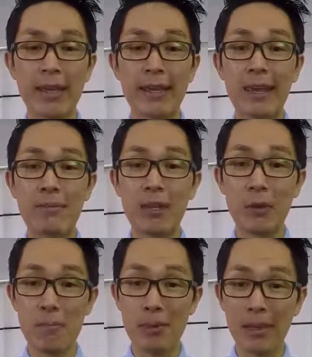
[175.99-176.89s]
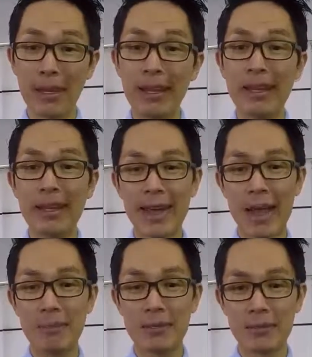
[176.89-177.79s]
can be completely
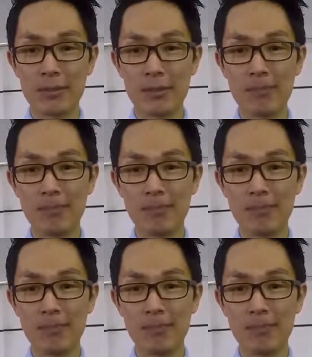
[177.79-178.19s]
absent,